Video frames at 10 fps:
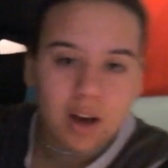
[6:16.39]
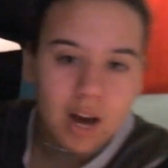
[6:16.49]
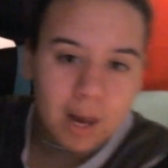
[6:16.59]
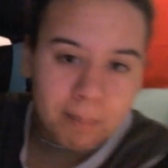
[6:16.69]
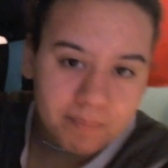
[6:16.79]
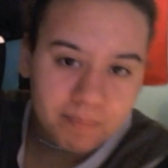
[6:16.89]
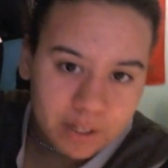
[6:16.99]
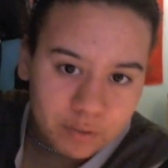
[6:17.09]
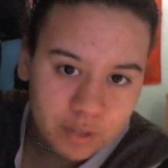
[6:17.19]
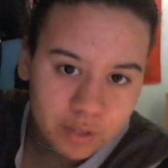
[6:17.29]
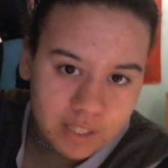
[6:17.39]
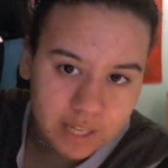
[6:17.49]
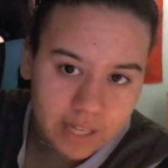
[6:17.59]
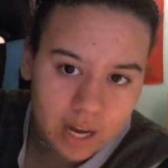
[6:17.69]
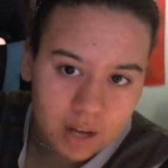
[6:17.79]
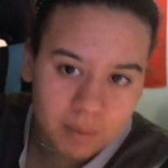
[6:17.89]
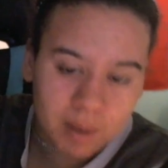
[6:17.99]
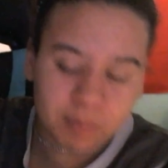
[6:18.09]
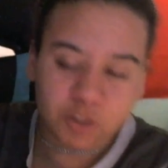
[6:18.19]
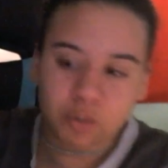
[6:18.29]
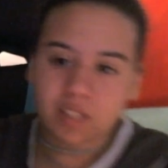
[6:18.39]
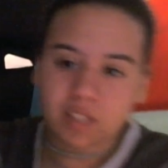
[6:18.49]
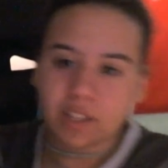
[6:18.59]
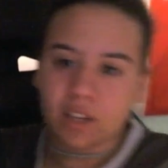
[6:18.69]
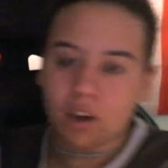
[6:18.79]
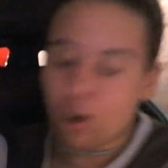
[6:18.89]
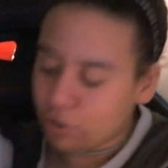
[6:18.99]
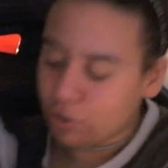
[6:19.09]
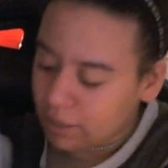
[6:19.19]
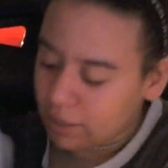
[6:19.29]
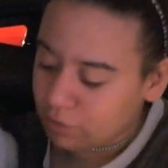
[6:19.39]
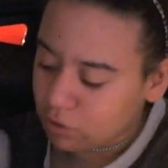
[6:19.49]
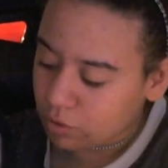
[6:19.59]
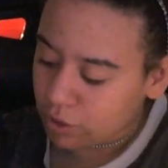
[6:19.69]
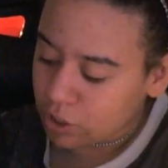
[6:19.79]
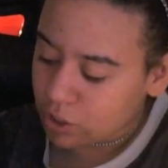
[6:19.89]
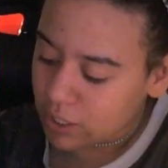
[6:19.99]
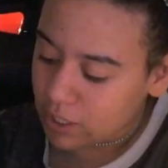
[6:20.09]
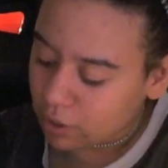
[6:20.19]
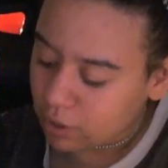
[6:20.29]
I don't know if you guys can help. I'm assuming it's like a hard drive storage thing,